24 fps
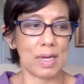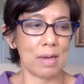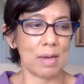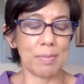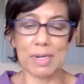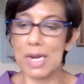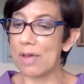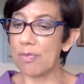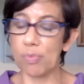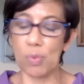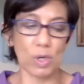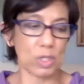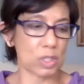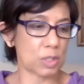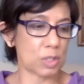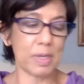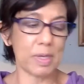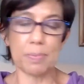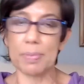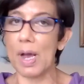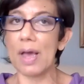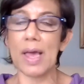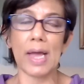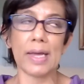I mean, I've
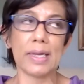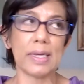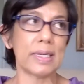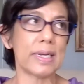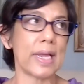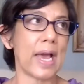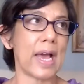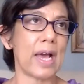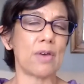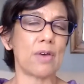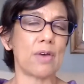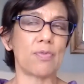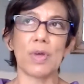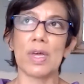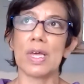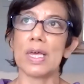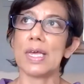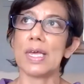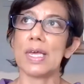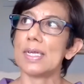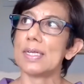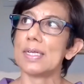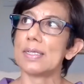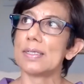watched people, I can
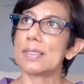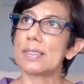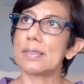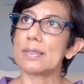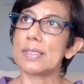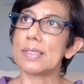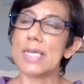have